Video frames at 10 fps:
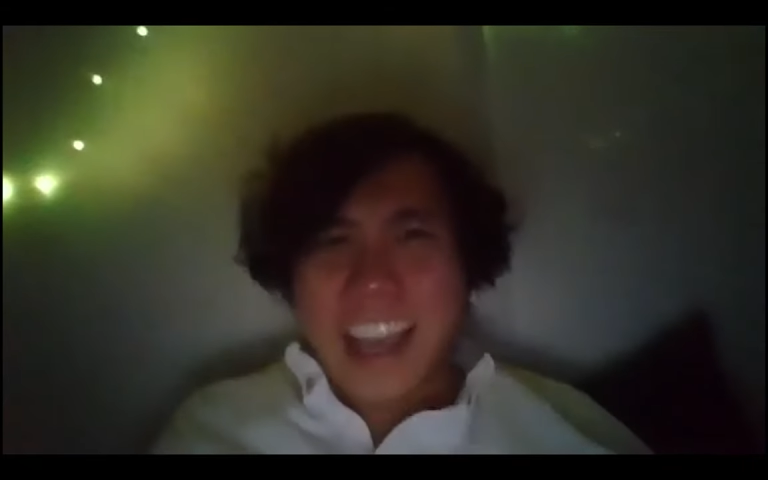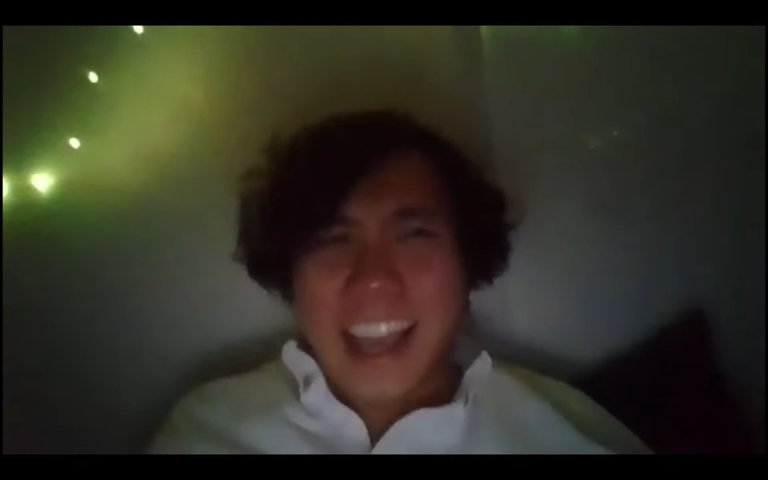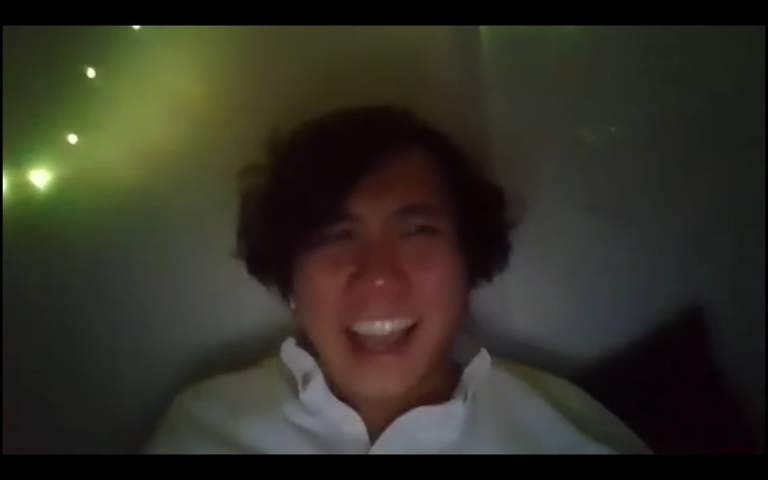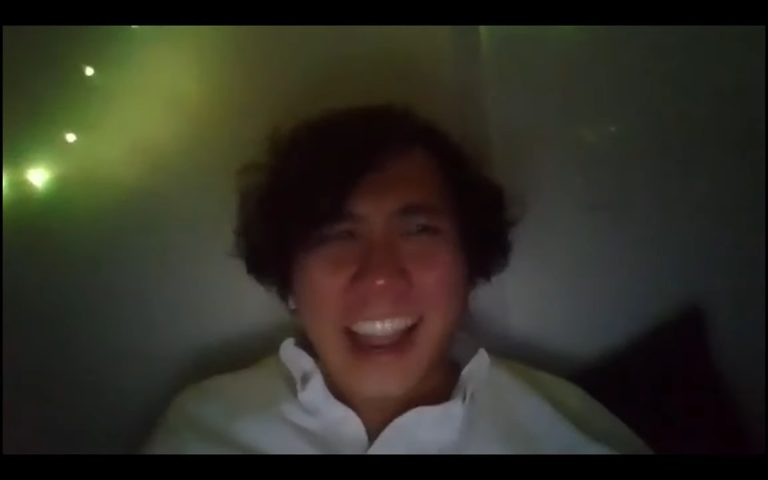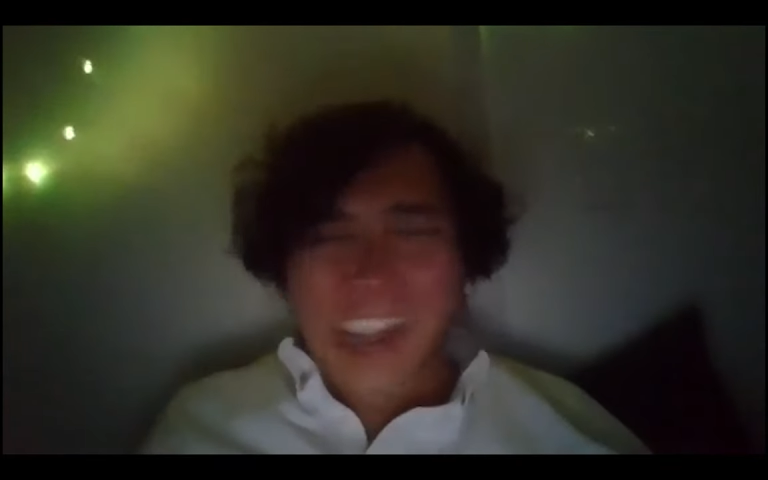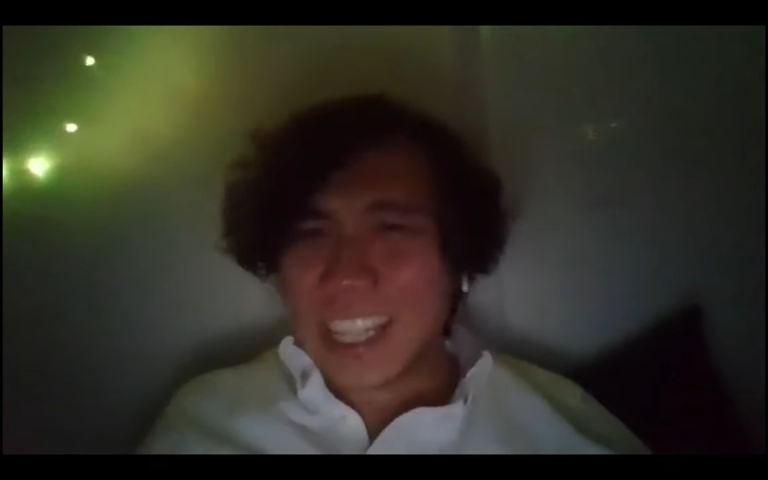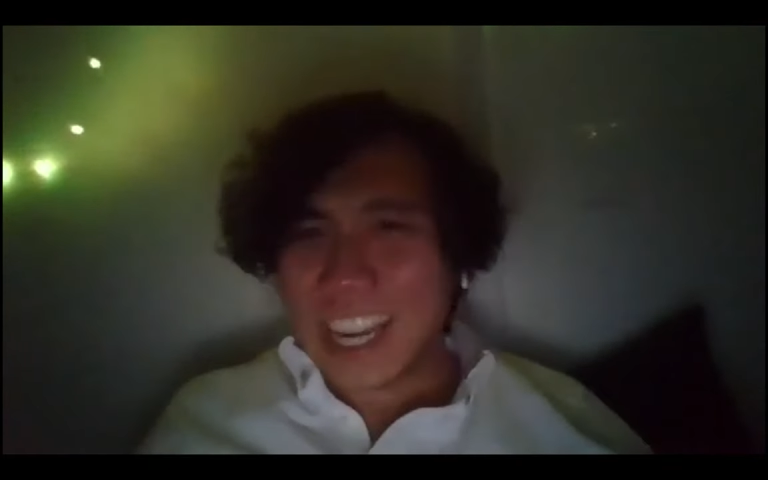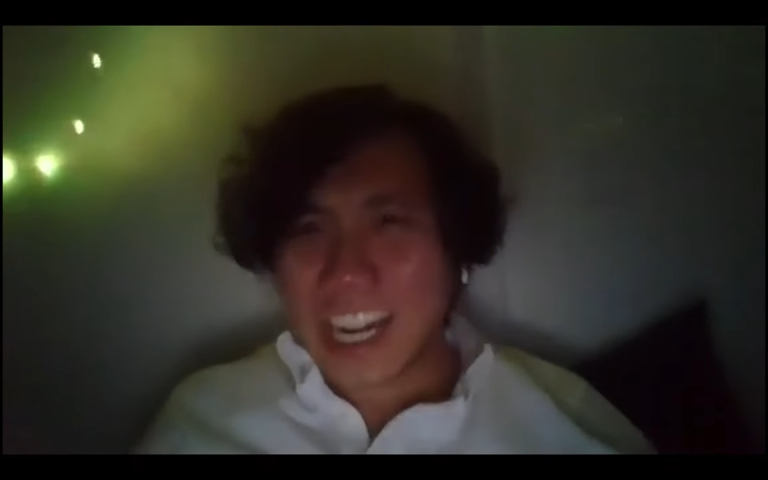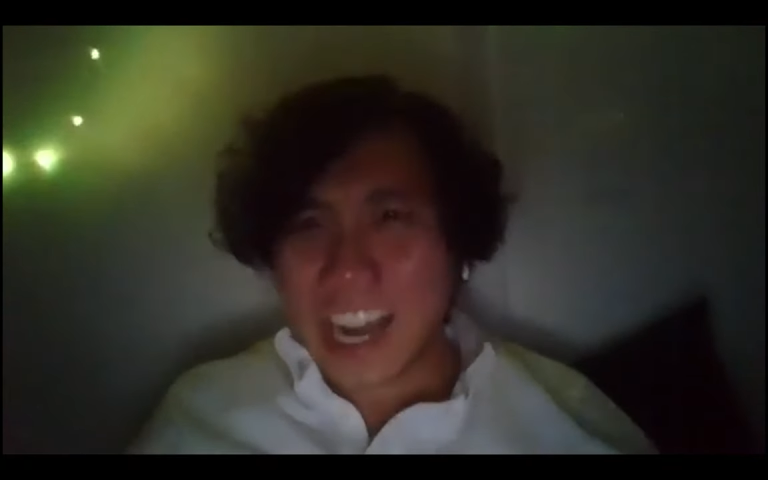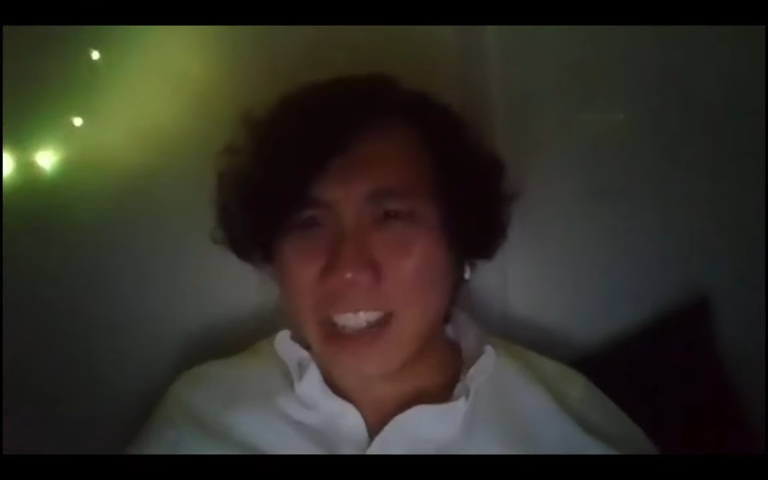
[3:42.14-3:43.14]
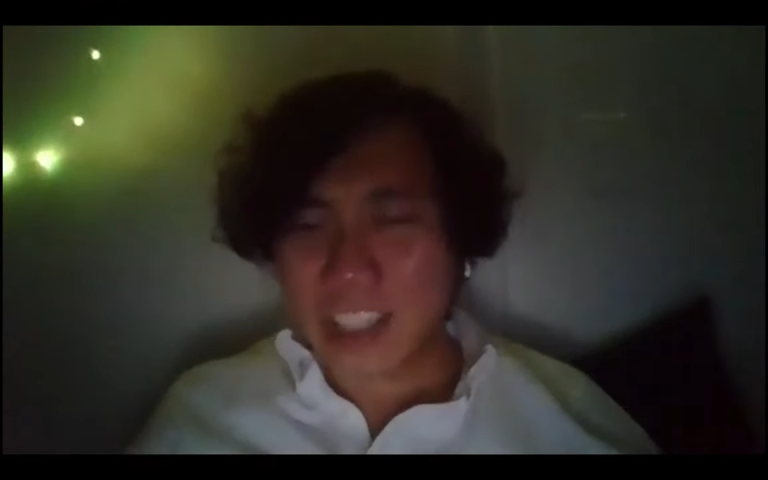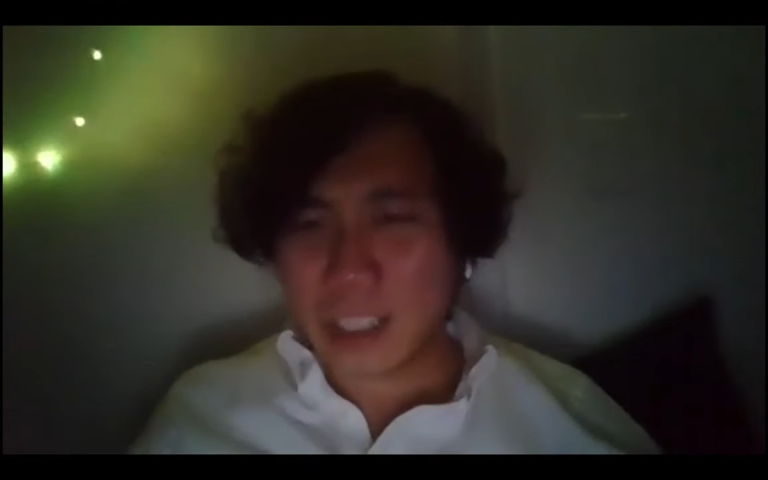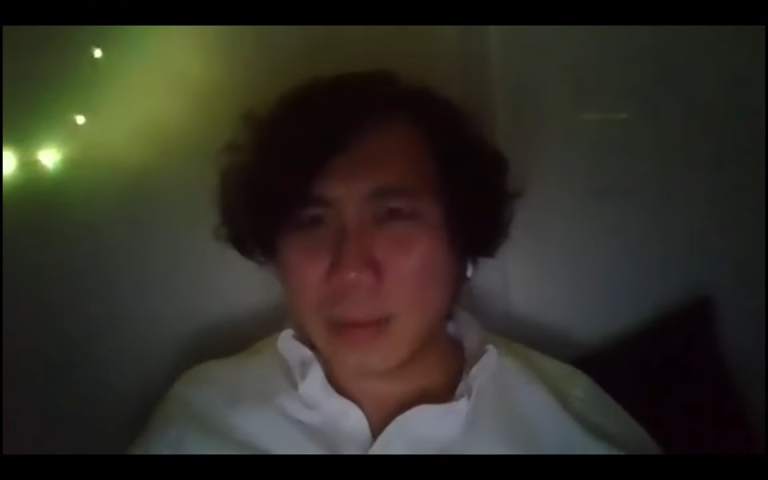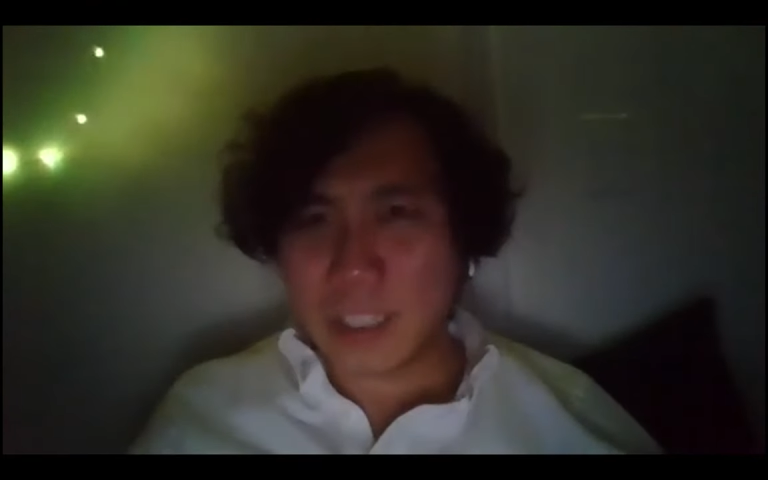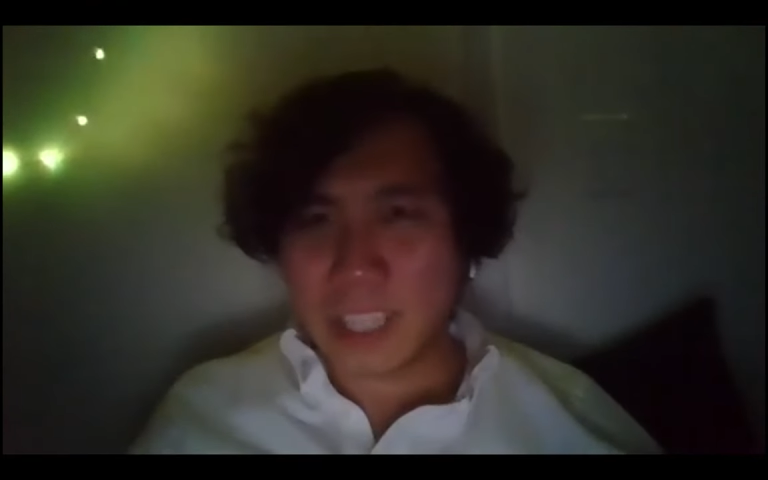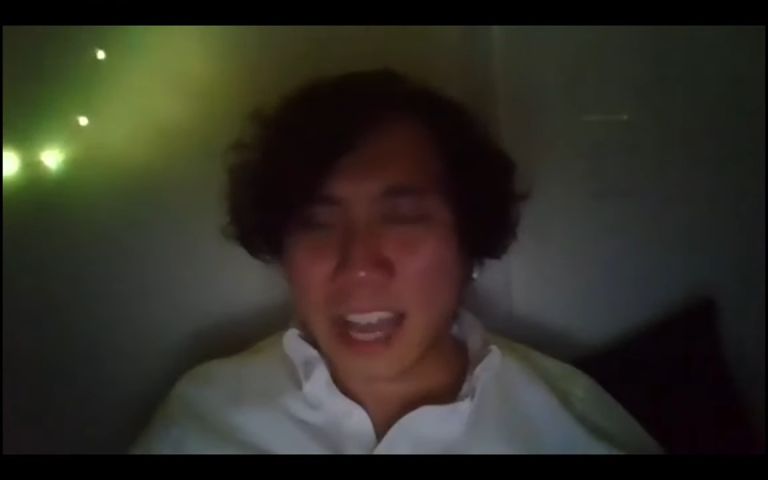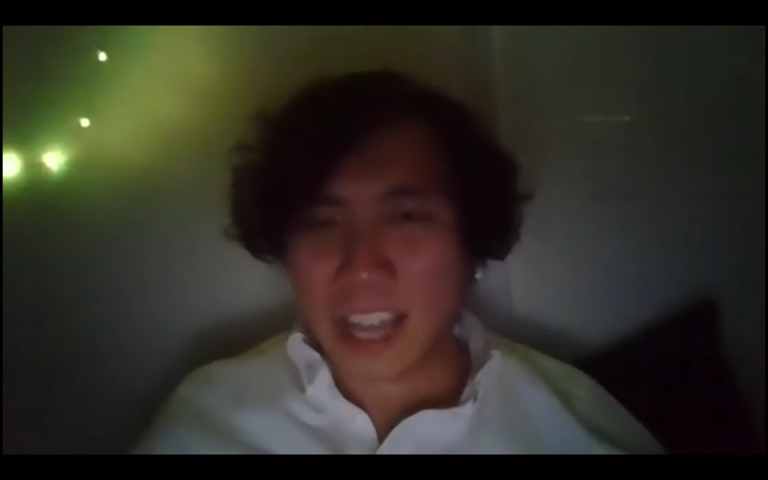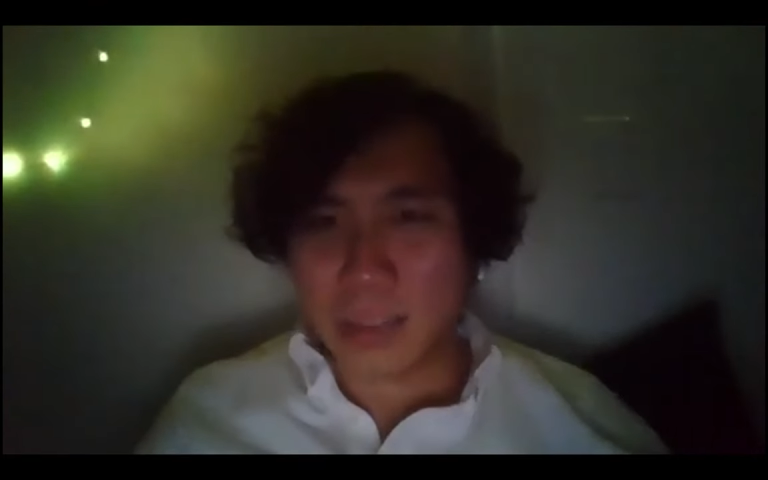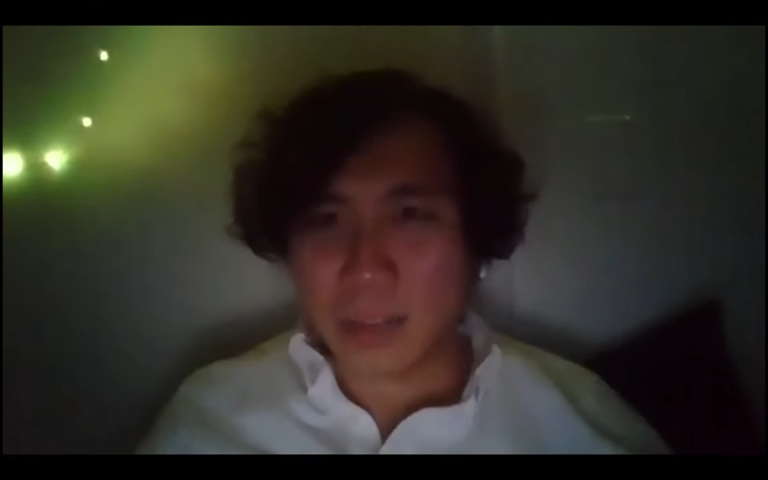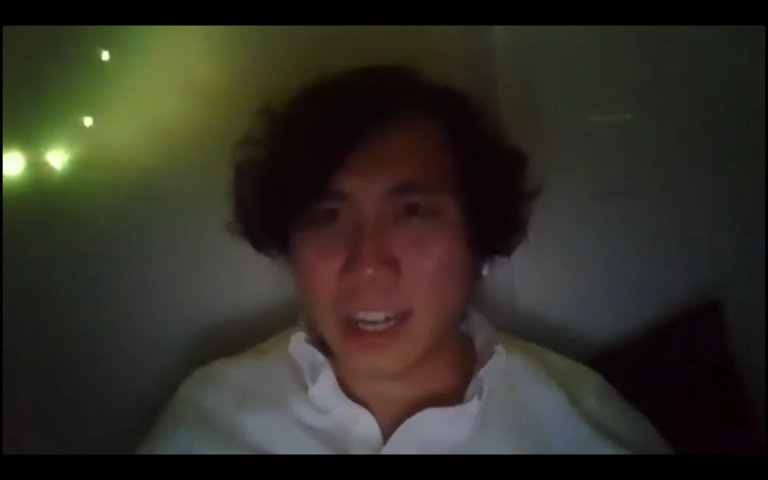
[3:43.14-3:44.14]
Annie can actually be dead,
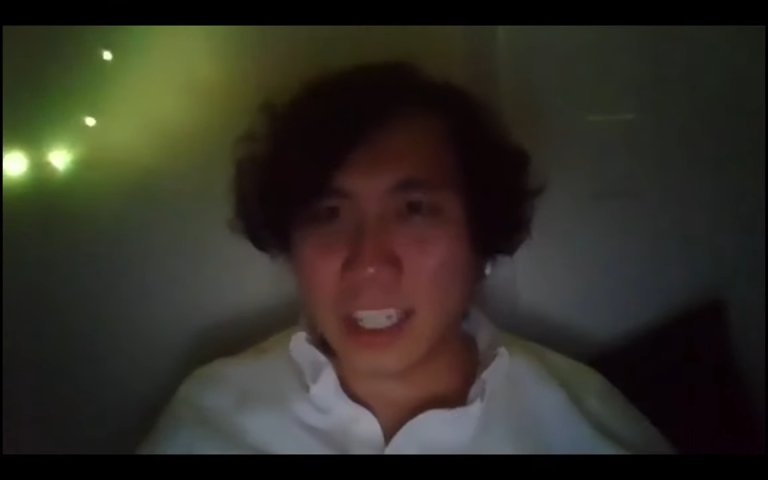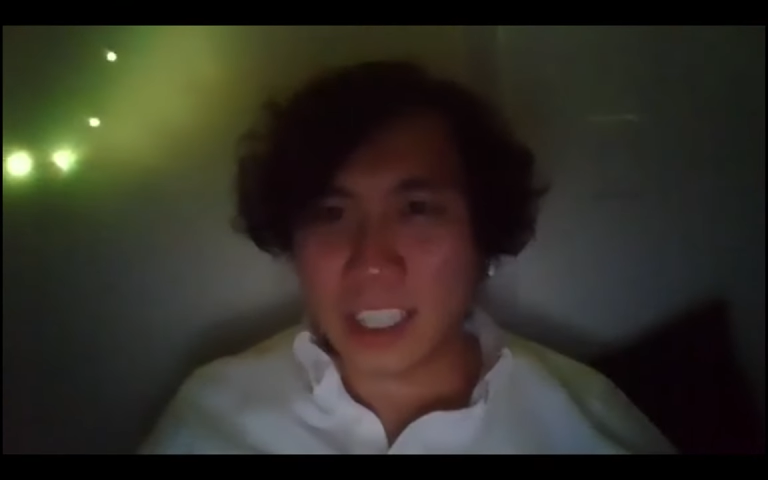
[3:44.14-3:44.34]
right?